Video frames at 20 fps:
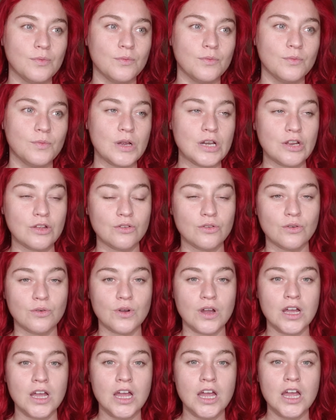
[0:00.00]
when
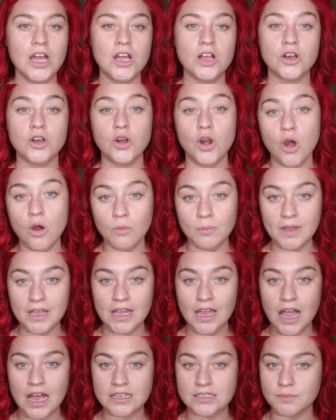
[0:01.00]
you know
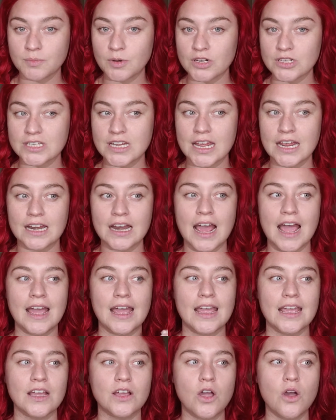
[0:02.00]
me as a person,
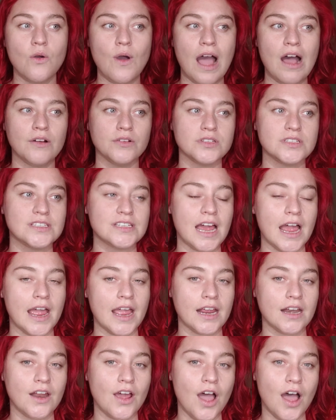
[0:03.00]
I go
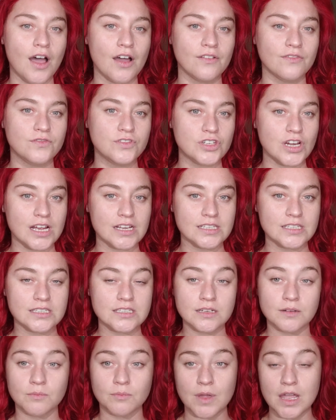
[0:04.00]
outside of
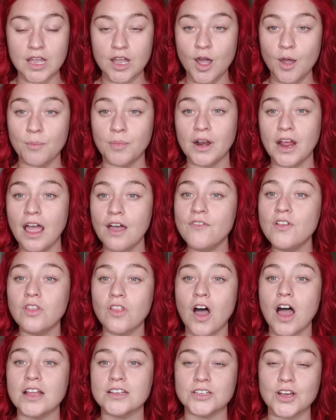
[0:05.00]
just makeup, and I have a
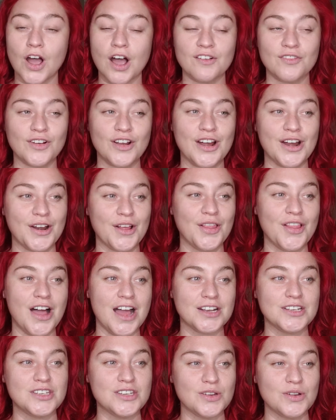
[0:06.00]
lot to offer and a
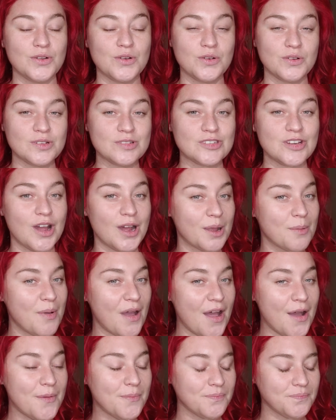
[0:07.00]
lot to talk
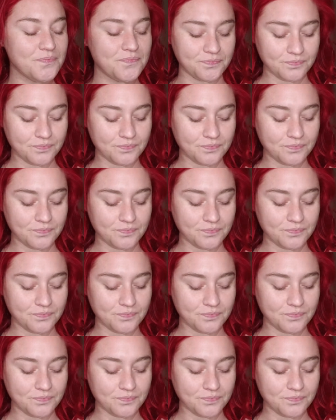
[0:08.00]
about.